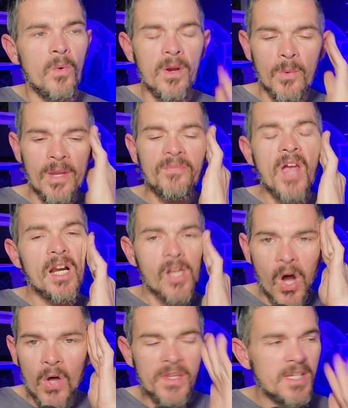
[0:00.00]
We've got
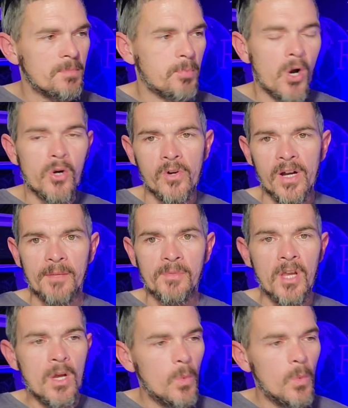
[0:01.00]
all these programs,